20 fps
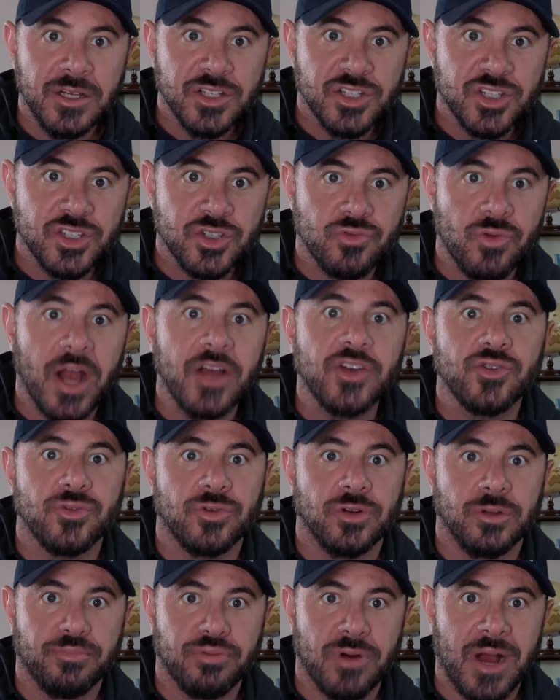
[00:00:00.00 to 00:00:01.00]

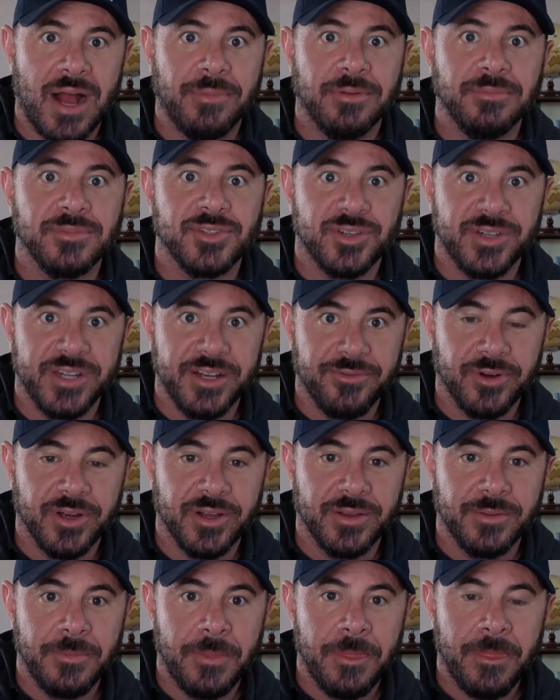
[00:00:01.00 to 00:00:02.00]
Structural problems are
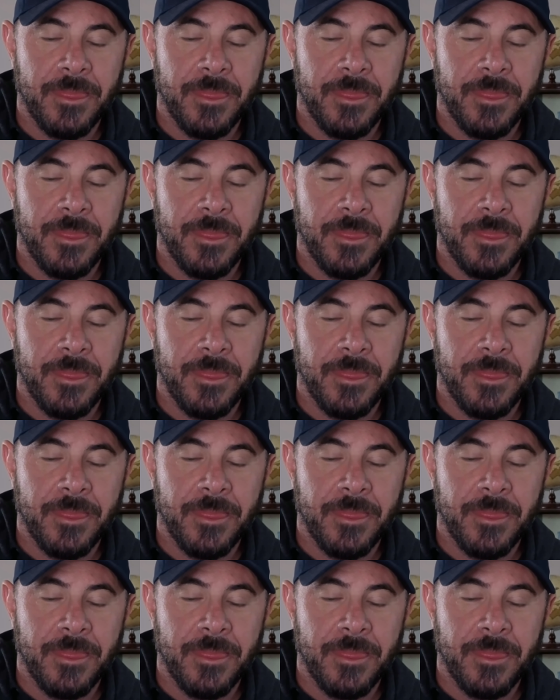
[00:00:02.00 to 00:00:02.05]
different.